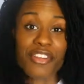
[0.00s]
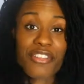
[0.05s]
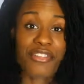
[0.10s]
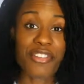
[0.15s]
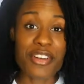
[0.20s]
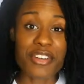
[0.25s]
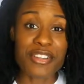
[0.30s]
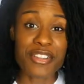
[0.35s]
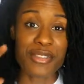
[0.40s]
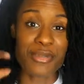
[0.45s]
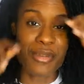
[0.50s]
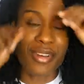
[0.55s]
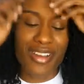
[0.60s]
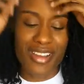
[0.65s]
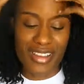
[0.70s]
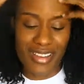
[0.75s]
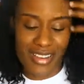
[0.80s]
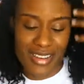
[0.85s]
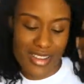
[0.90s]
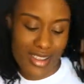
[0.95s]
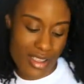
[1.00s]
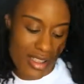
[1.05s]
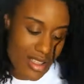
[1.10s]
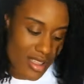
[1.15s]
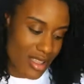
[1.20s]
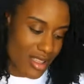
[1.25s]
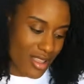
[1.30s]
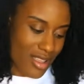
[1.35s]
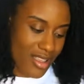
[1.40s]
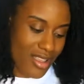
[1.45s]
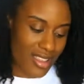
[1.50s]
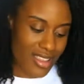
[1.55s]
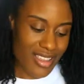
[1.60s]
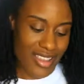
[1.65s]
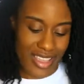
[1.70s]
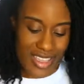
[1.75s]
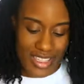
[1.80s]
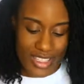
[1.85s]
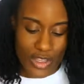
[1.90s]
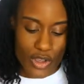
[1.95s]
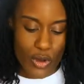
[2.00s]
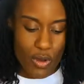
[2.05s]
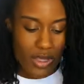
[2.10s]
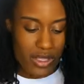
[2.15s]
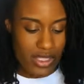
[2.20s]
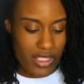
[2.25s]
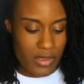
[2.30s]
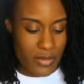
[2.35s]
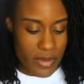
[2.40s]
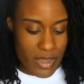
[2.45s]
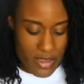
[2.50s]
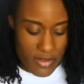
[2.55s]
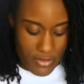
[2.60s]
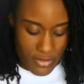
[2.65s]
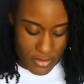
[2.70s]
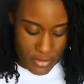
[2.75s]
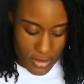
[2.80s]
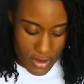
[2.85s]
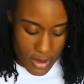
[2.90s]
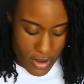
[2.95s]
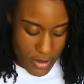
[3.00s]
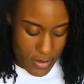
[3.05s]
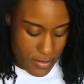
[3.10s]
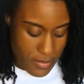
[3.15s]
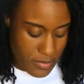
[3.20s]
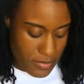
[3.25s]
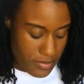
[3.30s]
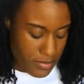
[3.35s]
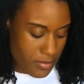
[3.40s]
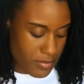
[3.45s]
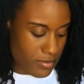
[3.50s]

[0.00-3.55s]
The first one is going to be from.